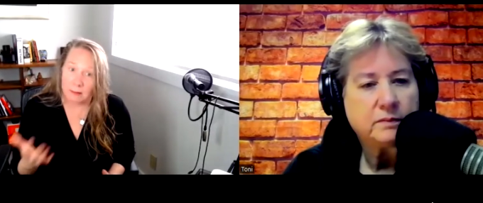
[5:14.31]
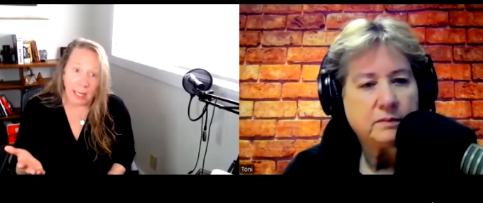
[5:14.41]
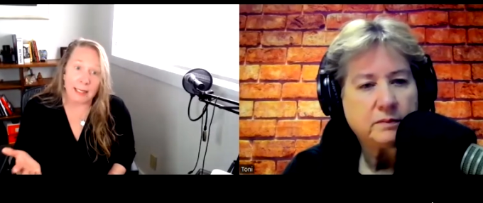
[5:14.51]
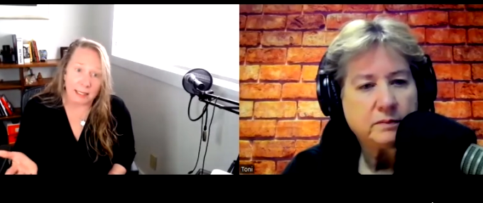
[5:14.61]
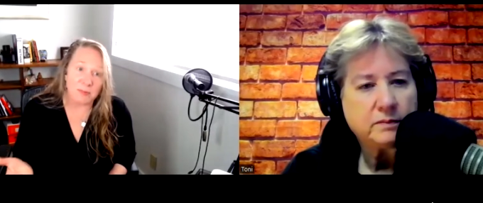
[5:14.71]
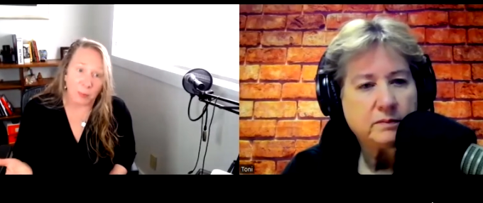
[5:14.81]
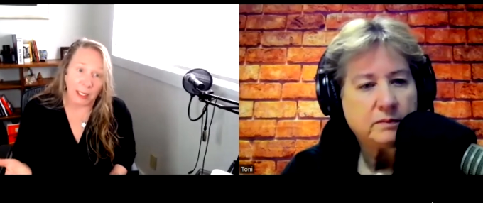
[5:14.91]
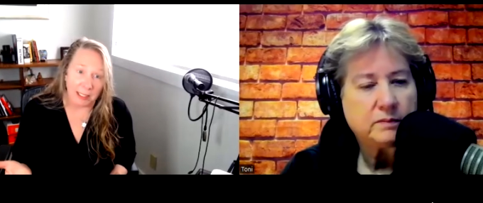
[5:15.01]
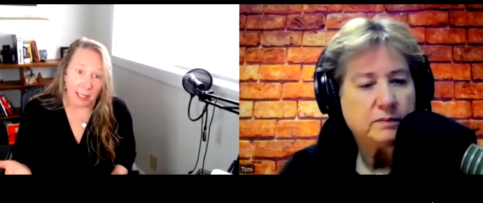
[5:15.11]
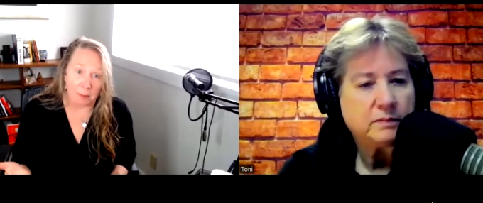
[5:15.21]
Speaker 1: that is
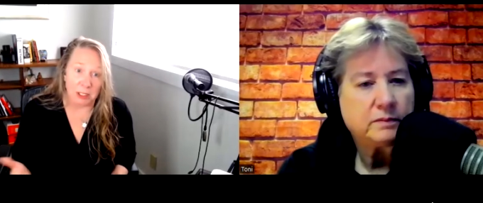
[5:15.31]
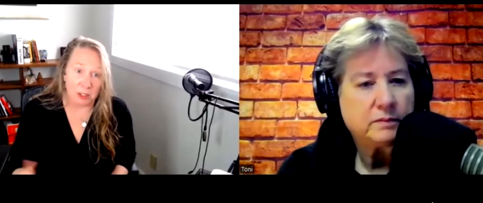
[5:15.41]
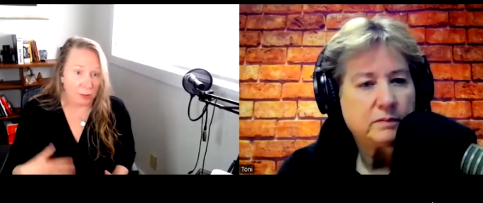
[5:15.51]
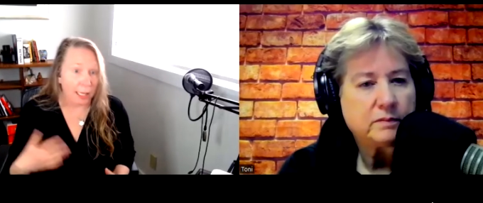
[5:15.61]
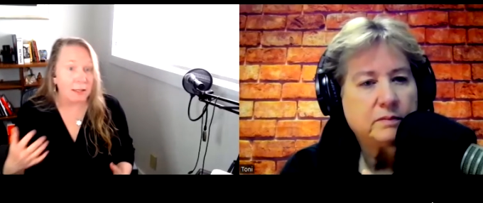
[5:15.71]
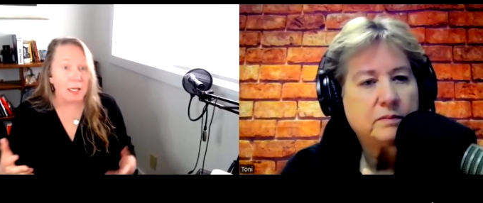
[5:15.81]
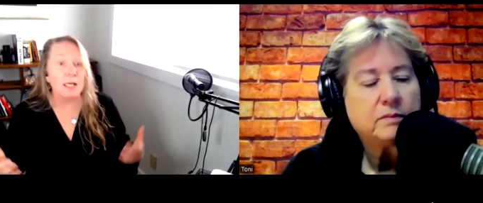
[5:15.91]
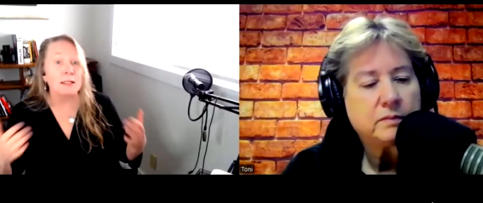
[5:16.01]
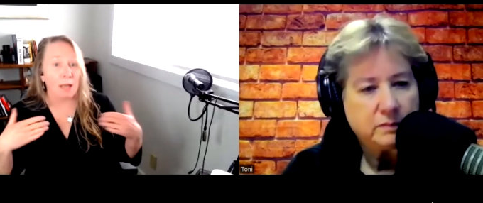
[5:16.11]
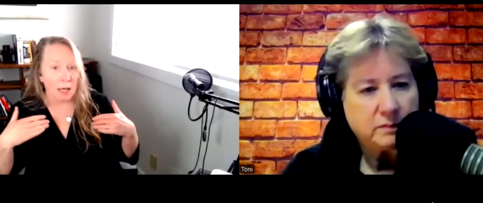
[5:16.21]
brain damage. That
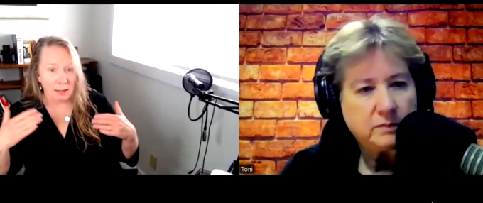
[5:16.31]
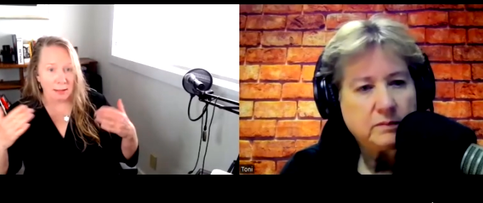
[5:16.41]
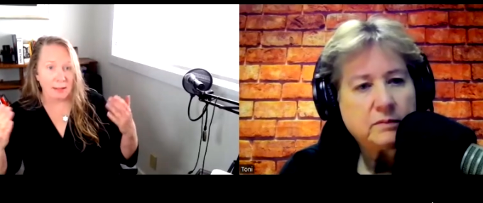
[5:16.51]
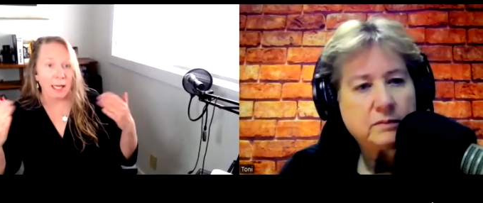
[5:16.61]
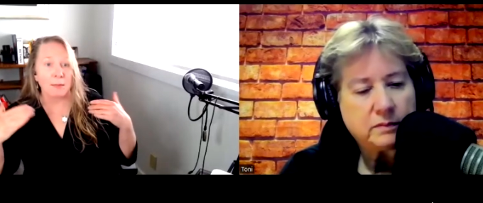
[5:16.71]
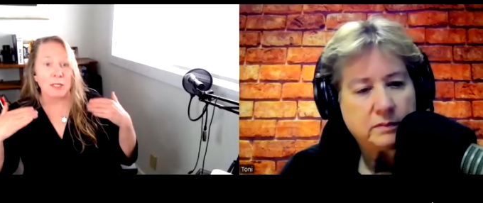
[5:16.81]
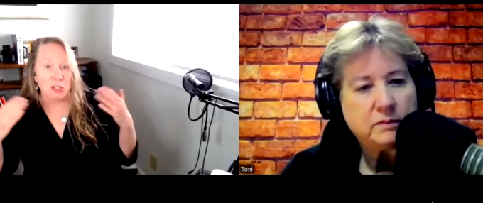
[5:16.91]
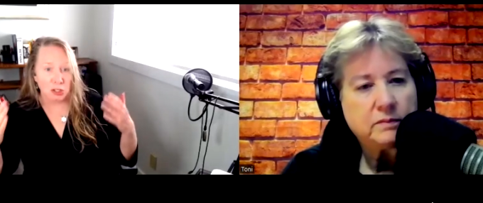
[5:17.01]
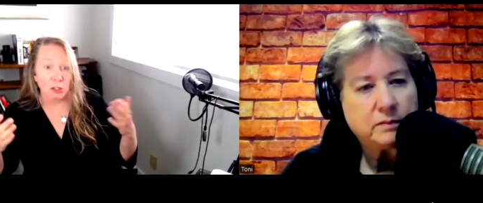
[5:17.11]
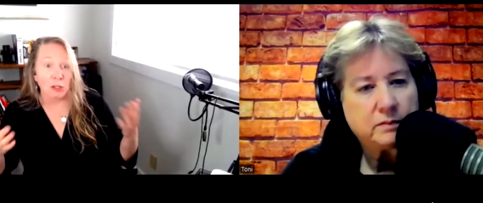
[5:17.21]
does cause
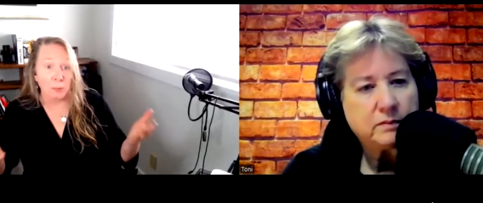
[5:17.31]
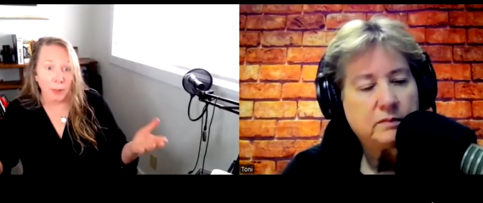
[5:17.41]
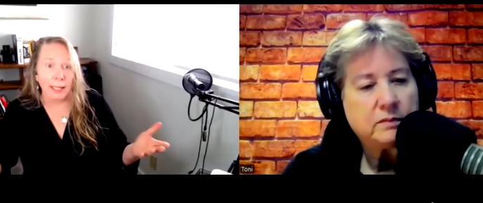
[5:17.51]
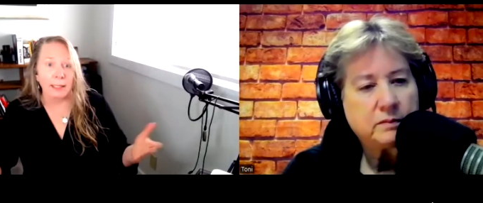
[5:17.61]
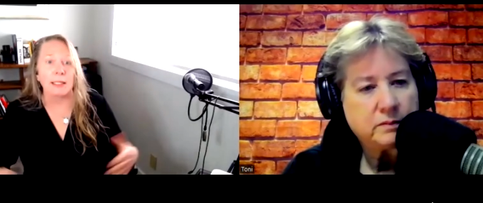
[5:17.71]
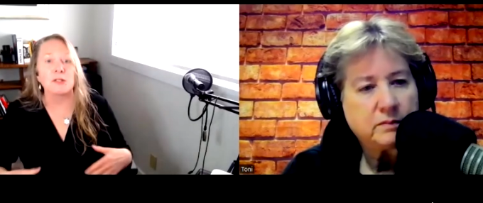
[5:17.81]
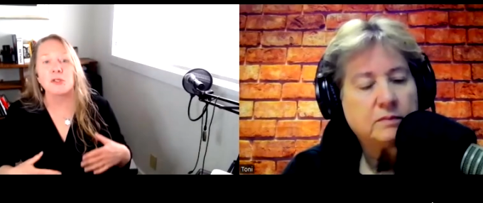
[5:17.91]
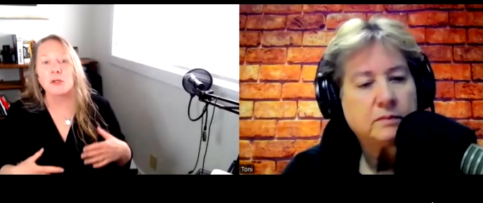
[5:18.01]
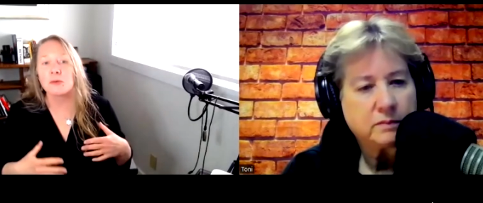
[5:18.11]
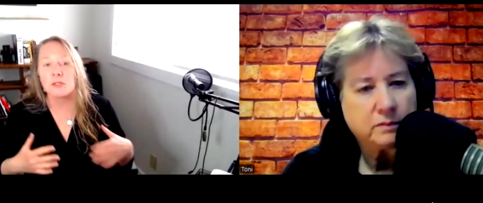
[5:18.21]
damage to your brain. And
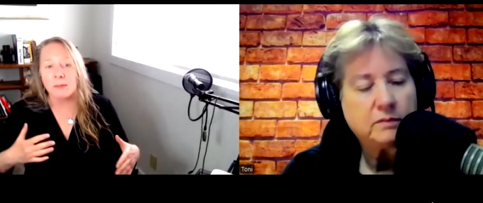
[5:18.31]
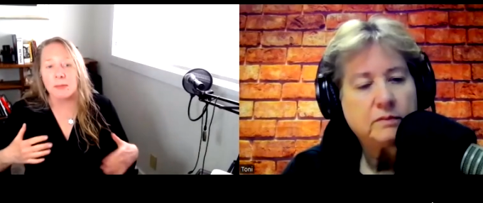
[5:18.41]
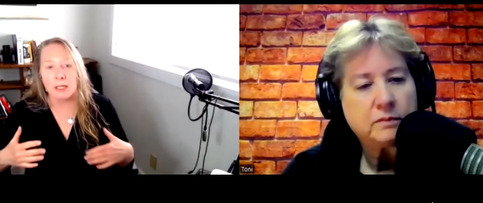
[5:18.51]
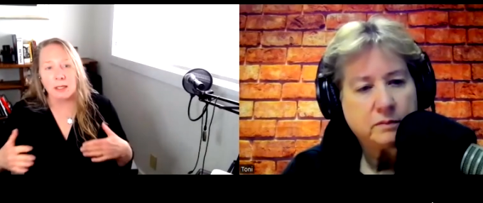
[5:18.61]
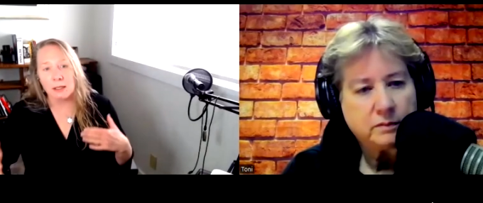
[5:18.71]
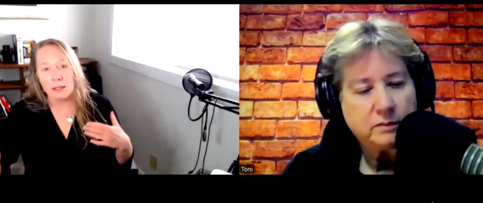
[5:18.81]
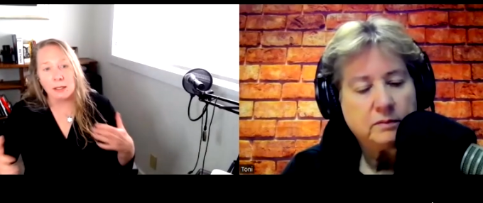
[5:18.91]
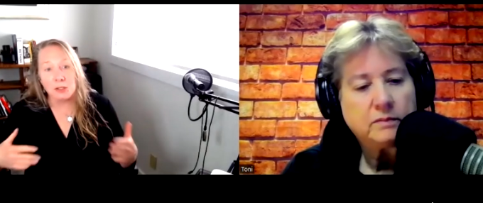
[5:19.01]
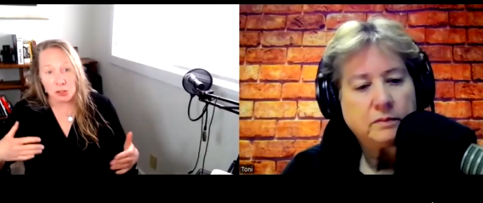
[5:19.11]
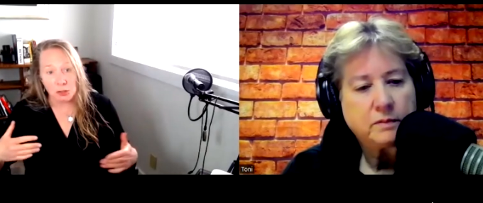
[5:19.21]
so some of the
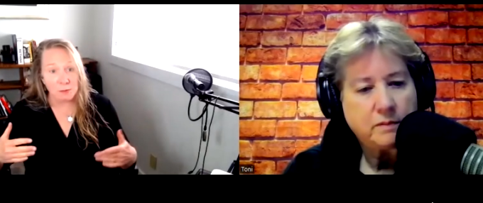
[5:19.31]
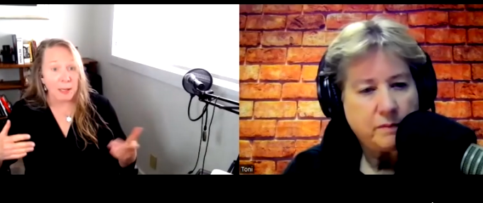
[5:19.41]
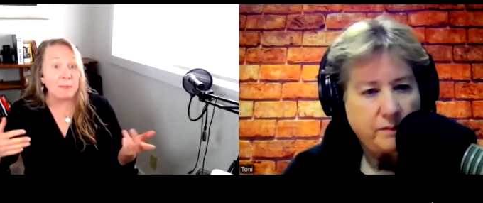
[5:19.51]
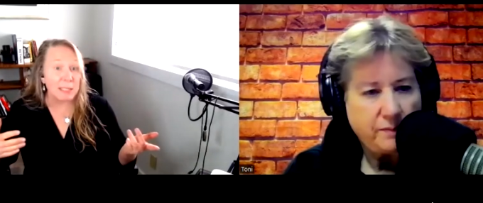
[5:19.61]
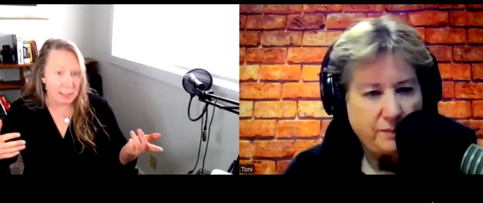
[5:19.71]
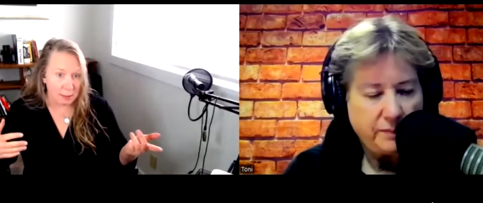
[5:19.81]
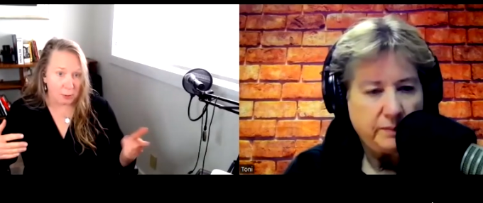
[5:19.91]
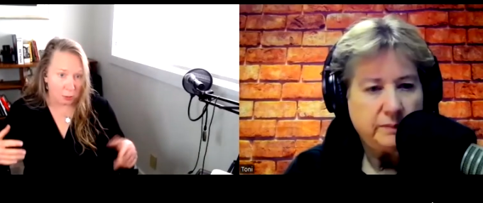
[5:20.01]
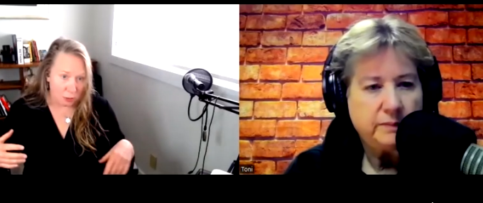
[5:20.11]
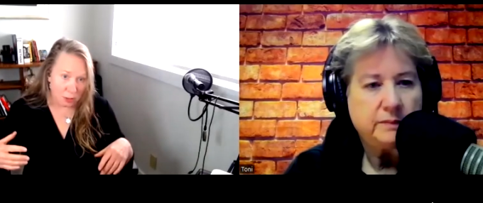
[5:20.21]
issues may be
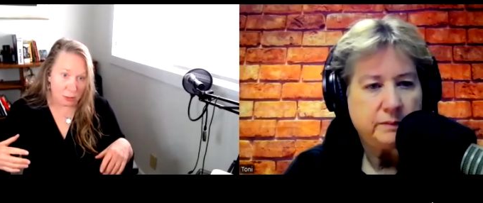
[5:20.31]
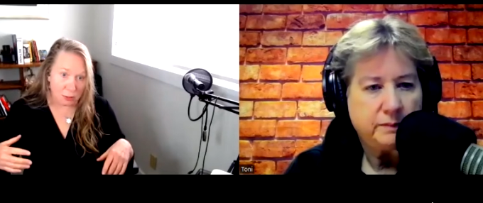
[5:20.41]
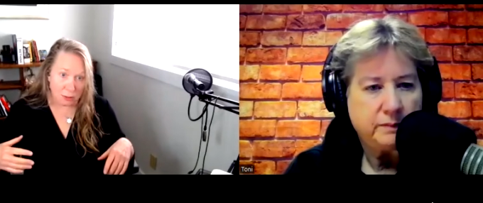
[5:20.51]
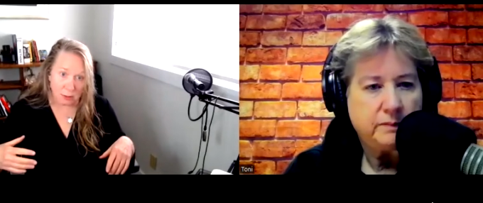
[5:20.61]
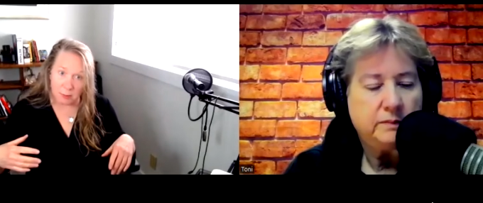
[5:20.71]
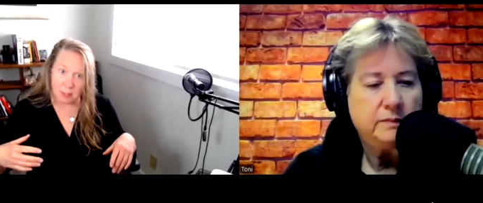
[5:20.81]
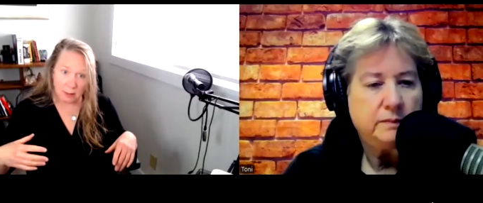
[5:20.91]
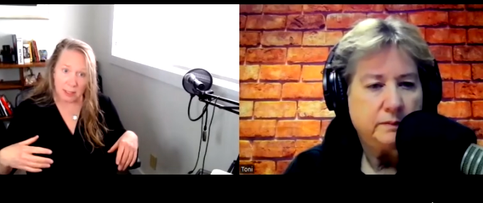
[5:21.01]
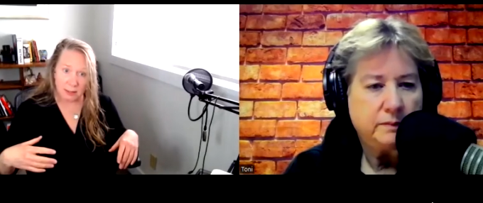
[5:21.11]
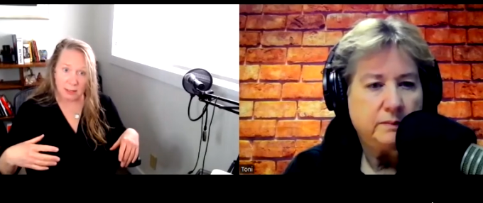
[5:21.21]
similar to some of the
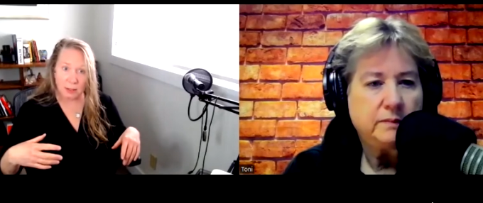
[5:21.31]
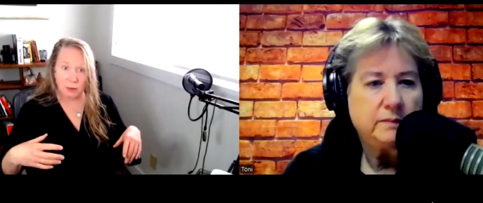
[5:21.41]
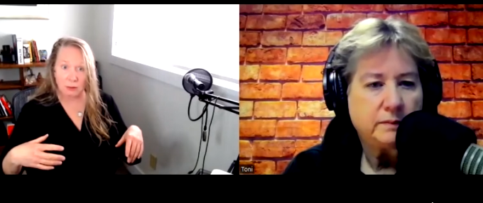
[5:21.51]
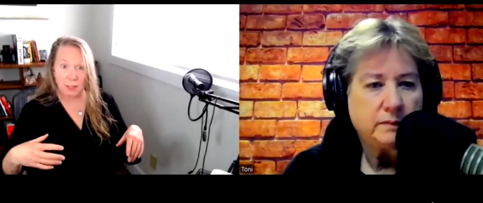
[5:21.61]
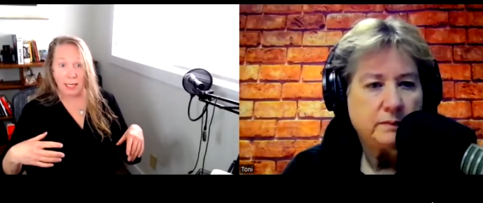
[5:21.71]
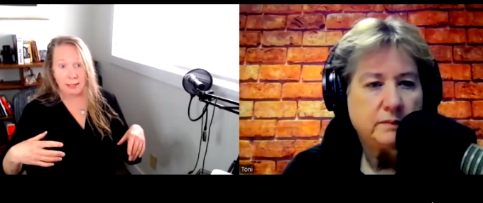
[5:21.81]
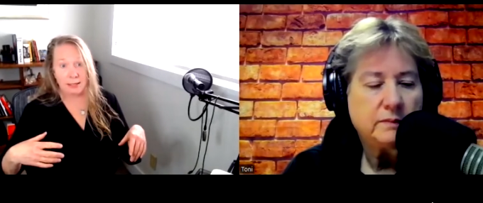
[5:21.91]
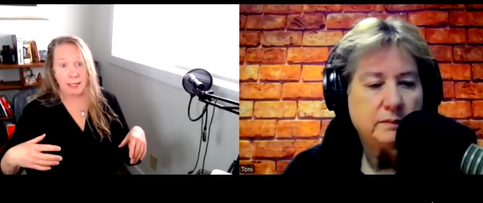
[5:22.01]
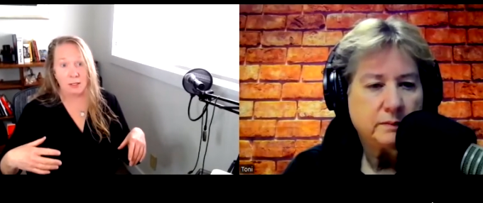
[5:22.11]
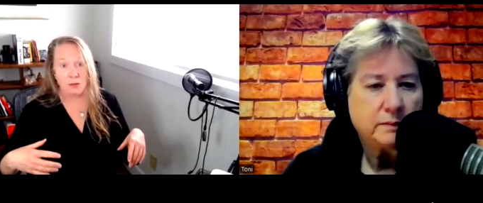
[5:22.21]
things that your last
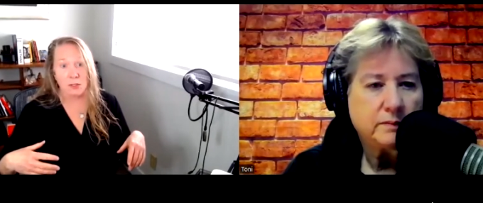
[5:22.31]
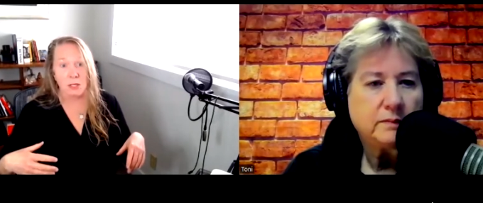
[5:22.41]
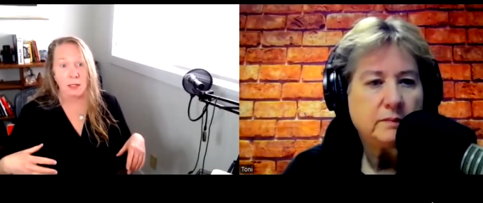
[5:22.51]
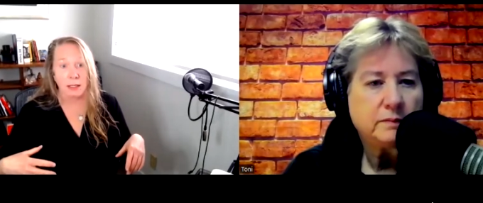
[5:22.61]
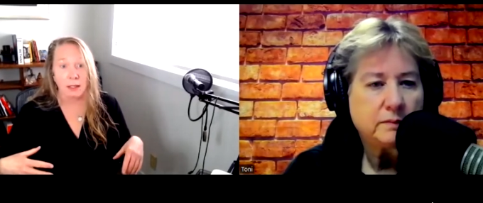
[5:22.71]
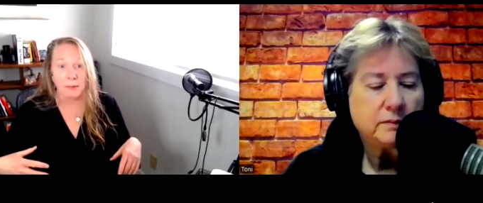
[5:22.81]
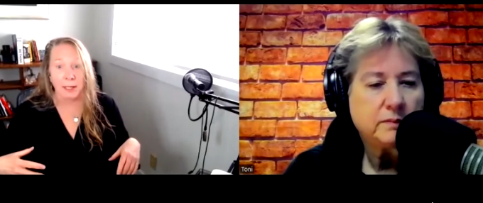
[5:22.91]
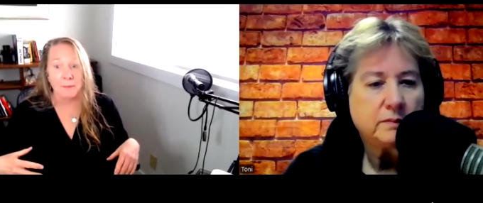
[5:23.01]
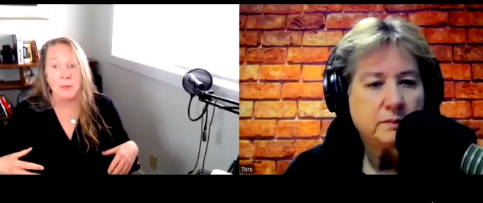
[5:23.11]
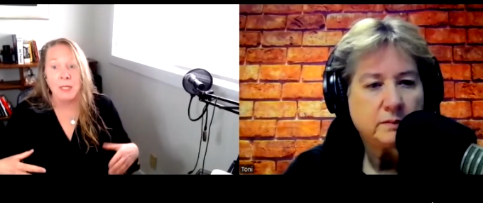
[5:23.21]
guest was talking
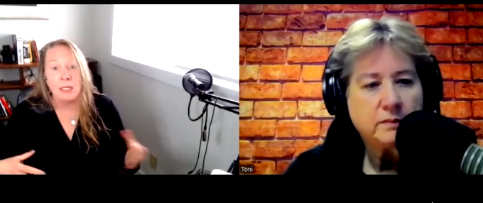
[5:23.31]
about.